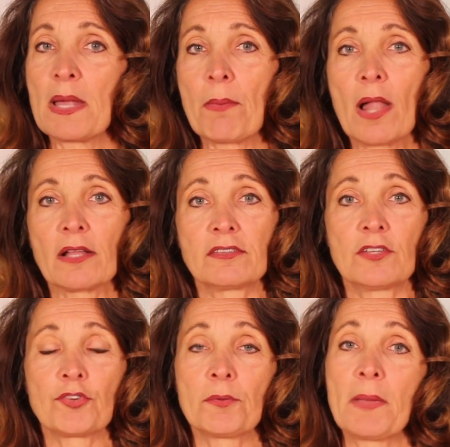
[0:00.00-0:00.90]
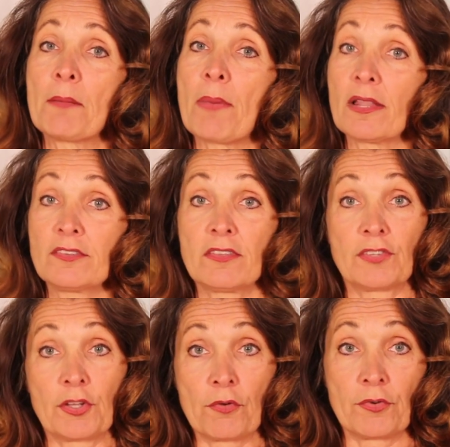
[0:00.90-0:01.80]
metabolic syndrome, and
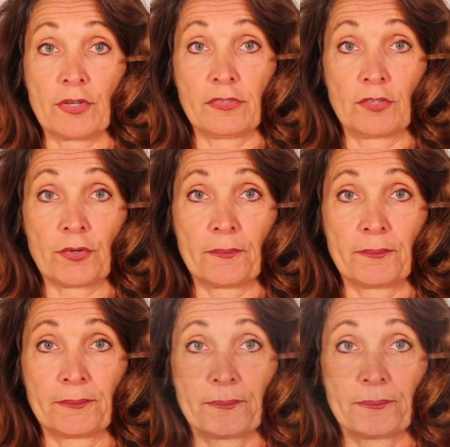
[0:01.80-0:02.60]
polycystic ovary syndrome.